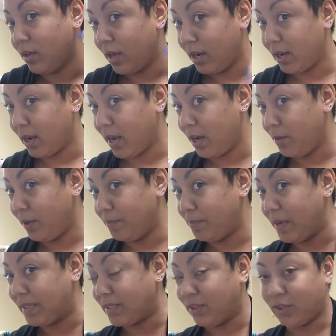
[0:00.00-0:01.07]
And it kind of
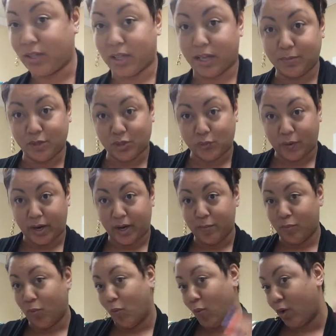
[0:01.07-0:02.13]
makes it look like I'm just
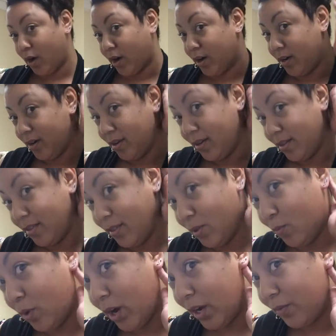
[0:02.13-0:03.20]
wearing more
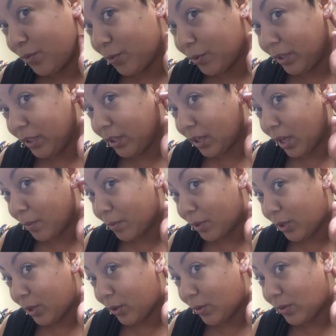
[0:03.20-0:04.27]
than one if you really look up
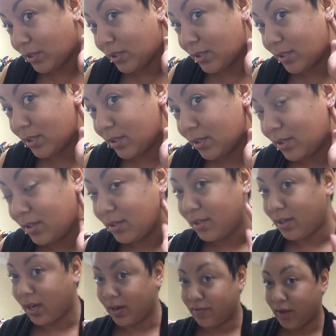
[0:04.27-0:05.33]
close.
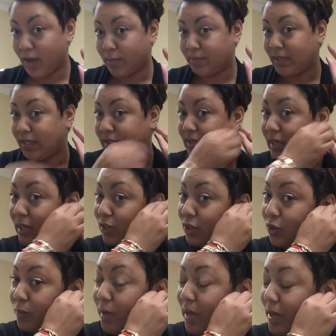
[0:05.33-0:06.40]
Kind of updates that a
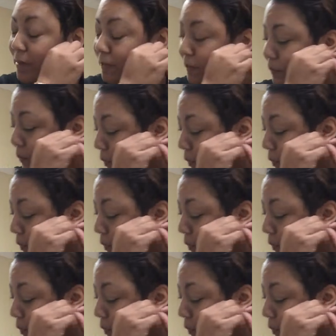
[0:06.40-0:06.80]
little bit.